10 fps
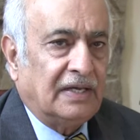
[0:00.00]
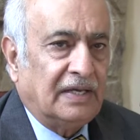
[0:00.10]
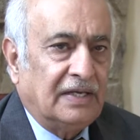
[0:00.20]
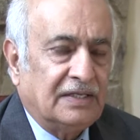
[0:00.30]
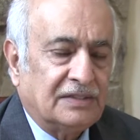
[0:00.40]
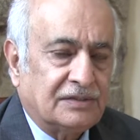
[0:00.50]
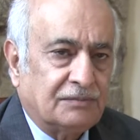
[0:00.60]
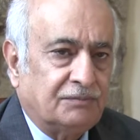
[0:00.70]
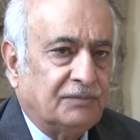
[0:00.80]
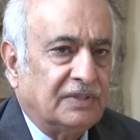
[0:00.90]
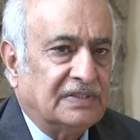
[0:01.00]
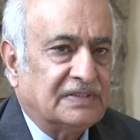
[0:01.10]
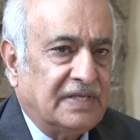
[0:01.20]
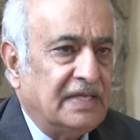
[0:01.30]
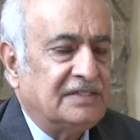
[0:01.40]
in a
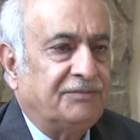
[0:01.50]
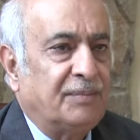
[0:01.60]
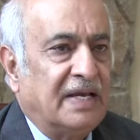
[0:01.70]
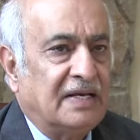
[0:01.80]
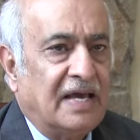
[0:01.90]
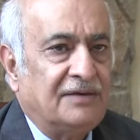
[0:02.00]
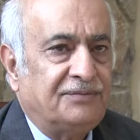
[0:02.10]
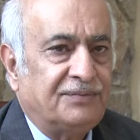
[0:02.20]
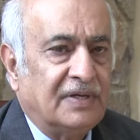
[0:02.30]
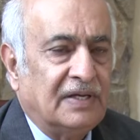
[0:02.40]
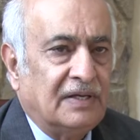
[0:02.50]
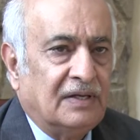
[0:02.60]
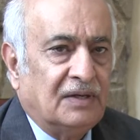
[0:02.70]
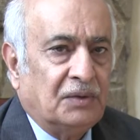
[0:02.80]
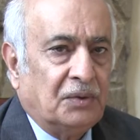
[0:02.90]
stage of my life
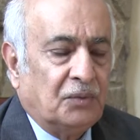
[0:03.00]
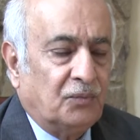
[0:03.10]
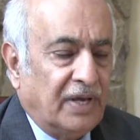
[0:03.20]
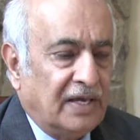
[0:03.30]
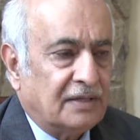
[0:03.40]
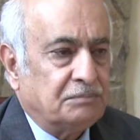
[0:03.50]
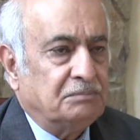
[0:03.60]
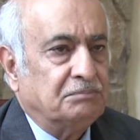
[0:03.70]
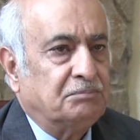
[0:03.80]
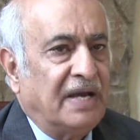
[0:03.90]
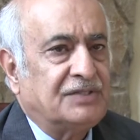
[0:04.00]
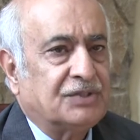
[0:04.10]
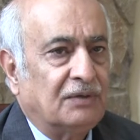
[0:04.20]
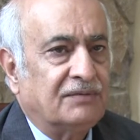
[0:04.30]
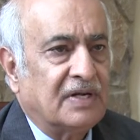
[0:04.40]
where my
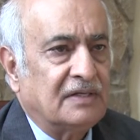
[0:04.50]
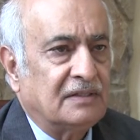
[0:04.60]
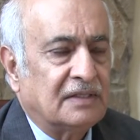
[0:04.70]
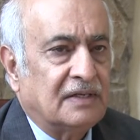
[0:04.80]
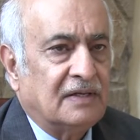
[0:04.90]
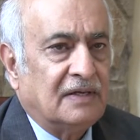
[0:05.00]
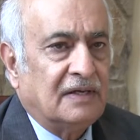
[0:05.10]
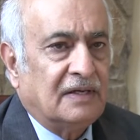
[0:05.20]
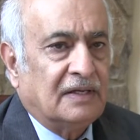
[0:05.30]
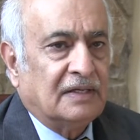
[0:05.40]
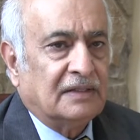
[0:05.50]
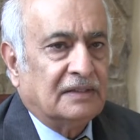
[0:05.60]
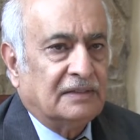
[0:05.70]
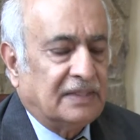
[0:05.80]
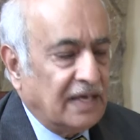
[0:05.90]
children
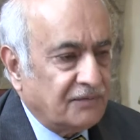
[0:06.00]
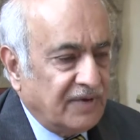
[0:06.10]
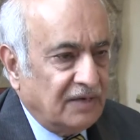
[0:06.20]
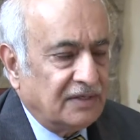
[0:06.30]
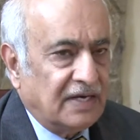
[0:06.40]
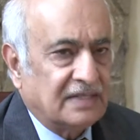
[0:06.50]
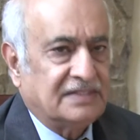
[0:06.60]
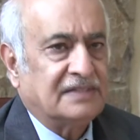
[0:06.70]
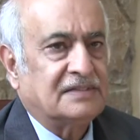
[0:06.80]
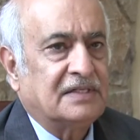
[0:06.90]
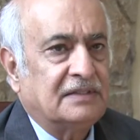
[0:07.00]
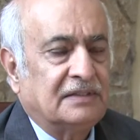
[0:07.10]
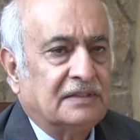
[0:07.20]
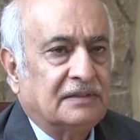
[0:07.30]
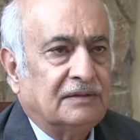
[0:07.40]
they are well
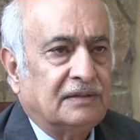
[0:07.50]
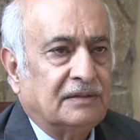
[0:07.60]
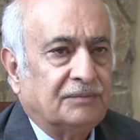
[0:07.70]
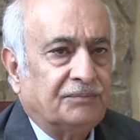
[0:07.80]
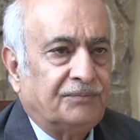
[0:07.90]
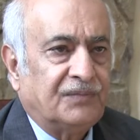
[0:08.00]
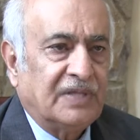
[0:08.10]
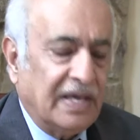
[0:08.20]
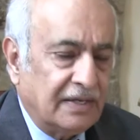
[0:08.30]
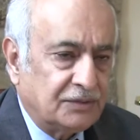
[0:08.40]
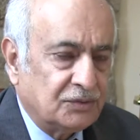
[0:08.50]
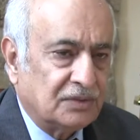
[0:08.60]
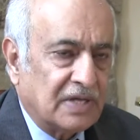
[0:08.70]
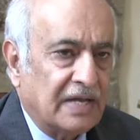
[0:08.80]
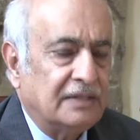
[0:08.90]
adjusted thank to
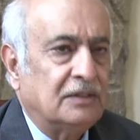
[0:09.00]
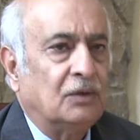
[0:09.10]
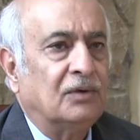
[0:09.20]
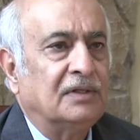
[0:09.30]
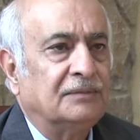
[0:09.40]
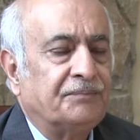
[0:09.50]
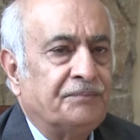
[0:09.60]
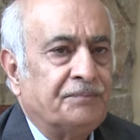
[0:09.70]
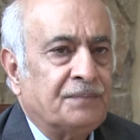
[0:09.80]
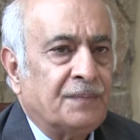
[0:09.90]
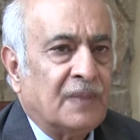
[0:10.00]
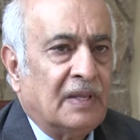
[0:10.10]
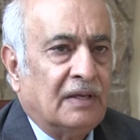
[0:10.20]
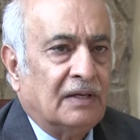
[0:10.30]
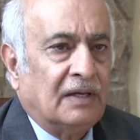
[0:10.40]
kind Lord.
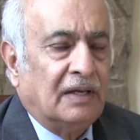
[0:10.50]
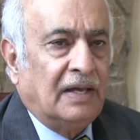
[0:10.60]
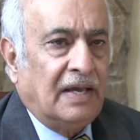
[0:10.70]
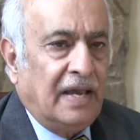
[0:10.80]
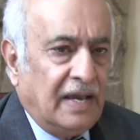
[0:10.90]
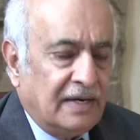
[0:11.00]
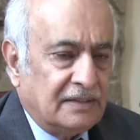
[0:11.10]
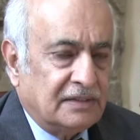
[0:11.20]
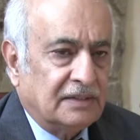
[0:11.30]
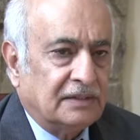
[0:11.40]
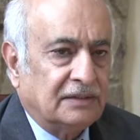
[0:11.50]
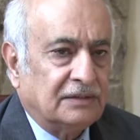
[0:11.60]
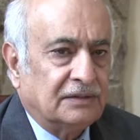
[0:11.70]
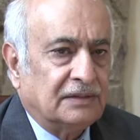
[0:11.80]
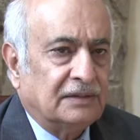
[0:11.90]
And
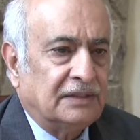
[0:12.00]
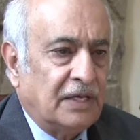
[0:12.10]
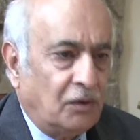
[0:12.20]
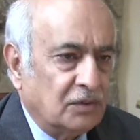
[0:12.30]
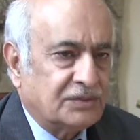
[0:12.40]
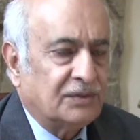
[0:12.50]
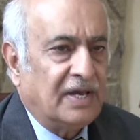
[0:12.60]
they also